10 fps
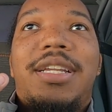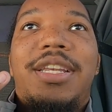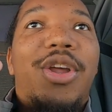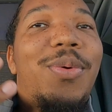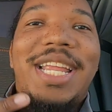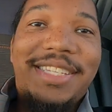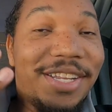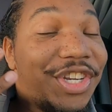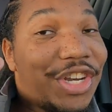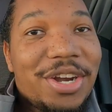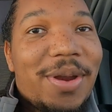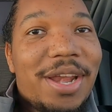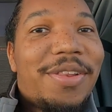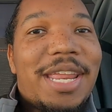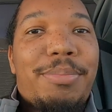one has done a check
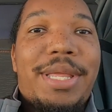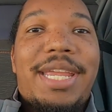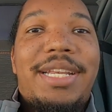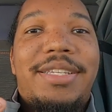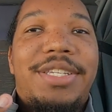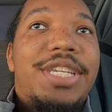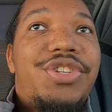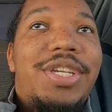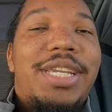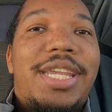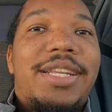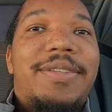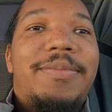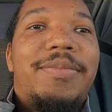ride on that plane to teach in it yet.